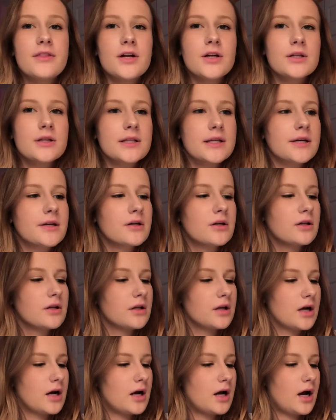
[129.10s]
They're
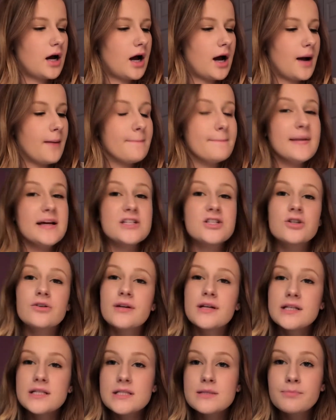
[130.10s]
little
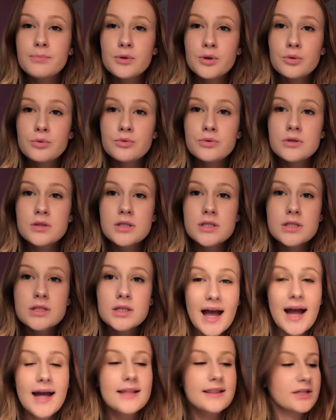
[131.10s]
measuring spoons.
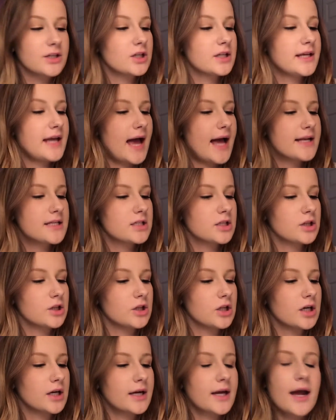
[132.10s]
I literally had to
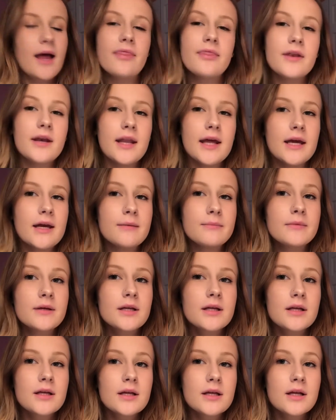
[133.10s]
look at the name
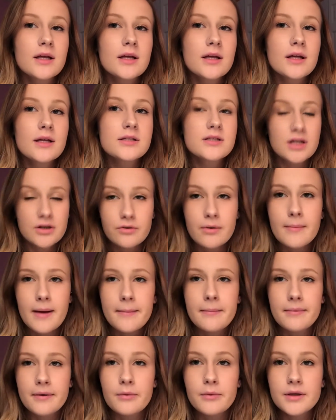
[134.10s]
to
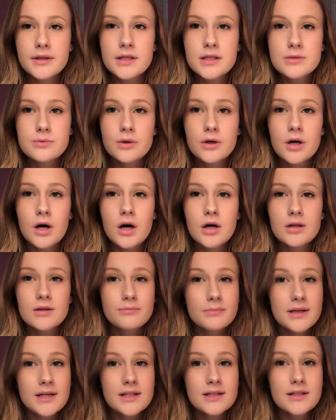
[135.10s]
remember what these were called,
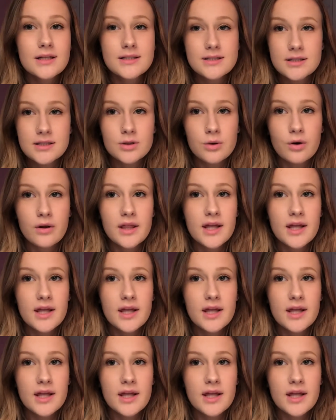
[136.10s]
but let's ignore